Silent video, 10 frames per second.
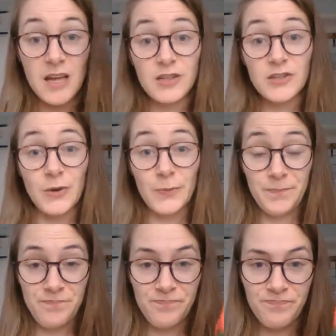So,
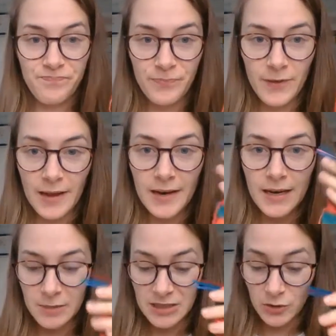
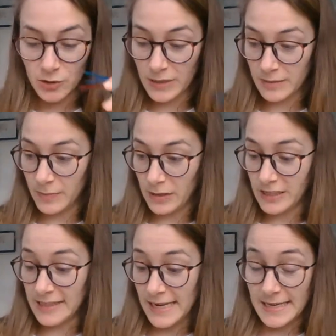let me talk a bit about
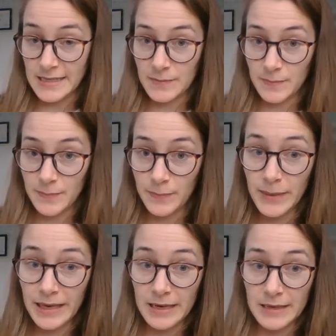this,
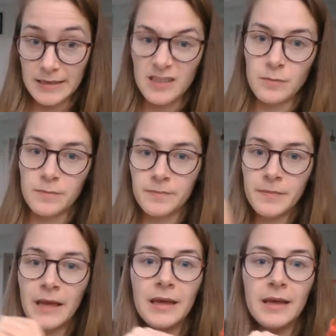because
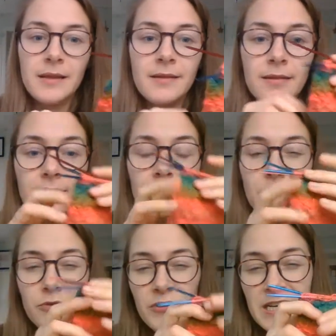
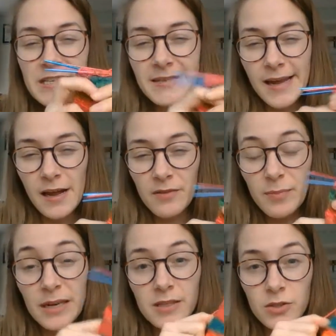the reason they have
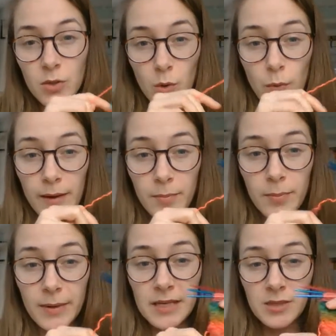been a sock whip
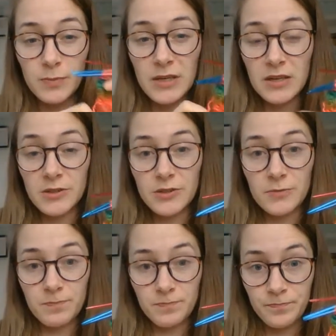is because
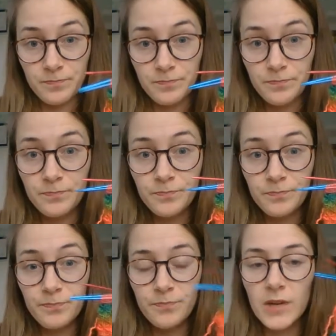
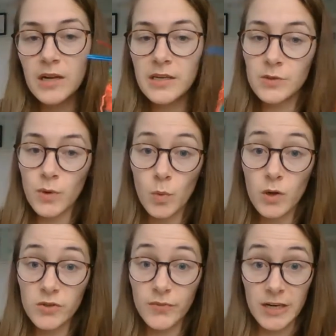this one
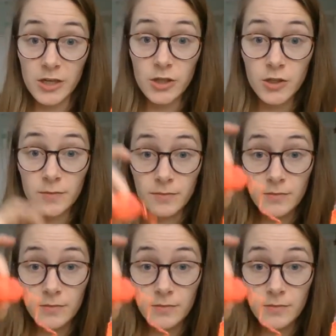was finished.